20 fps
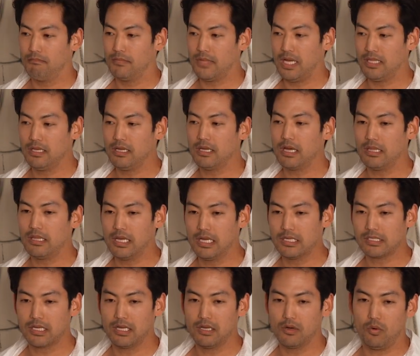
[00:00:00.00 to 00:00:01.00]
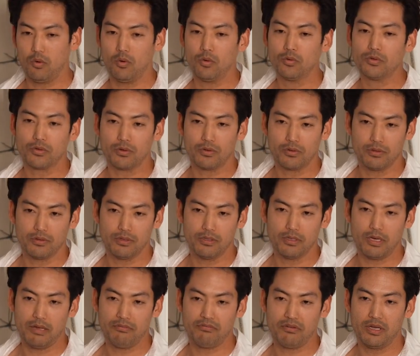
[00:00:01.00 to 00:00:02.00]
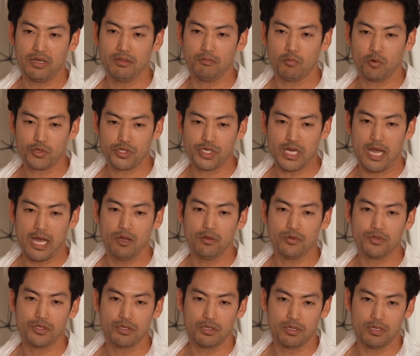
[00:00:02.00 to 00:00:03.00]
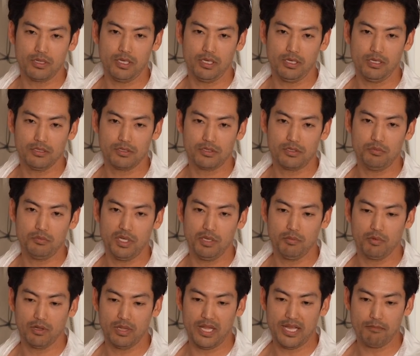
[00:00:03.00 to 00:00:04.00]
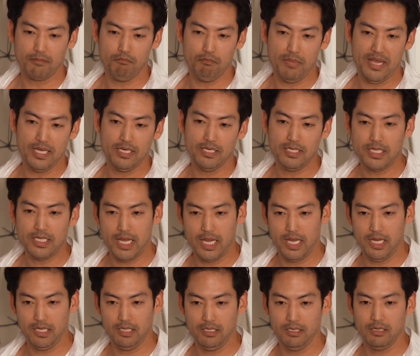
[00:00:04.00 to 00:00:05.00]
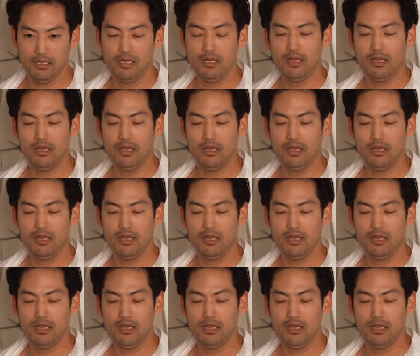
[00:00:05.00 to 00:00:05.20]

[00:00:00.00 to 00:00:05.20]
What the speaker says: I think as I get older, I find the more challenging thing is to be able to like maintain